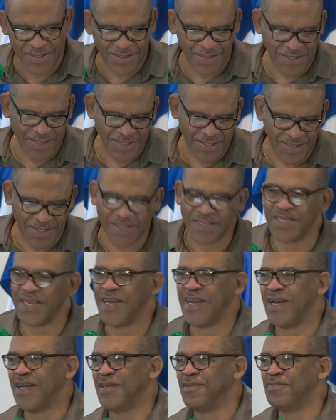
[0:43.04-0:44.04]
It's a
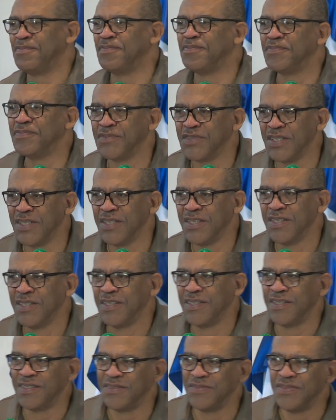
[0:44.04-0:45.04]
time
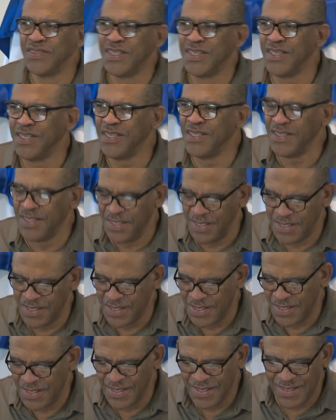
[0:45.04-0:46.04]
of need.
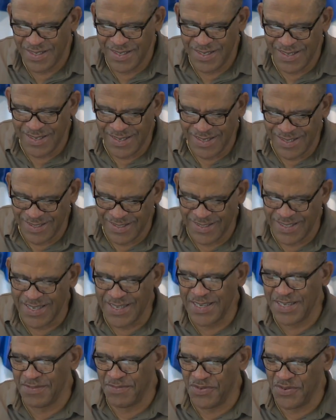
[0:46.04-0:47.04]
It is
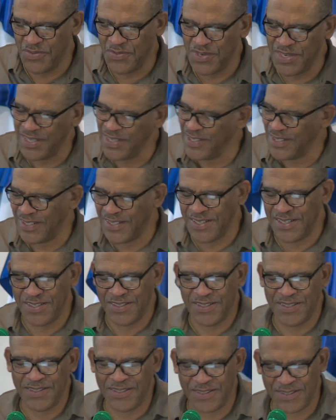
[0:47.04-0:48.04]
time when we're listening
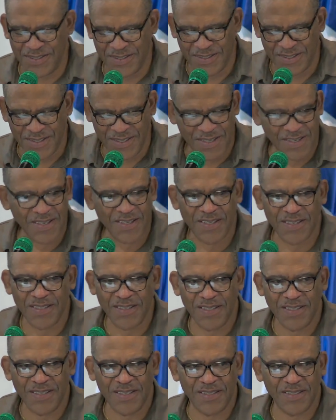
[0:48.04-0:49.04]
to.
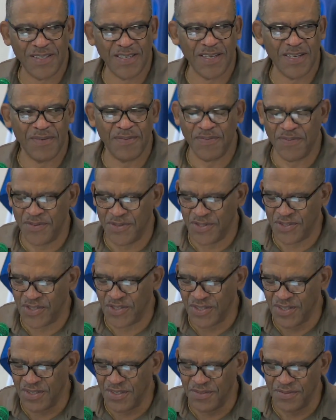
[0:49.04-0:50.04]
It's time for the
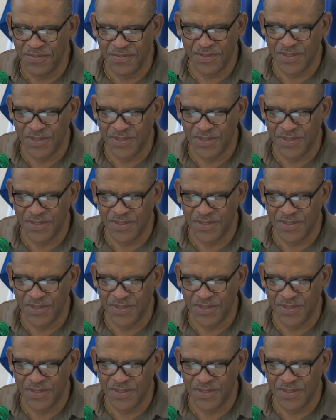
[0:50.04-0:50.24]
shift.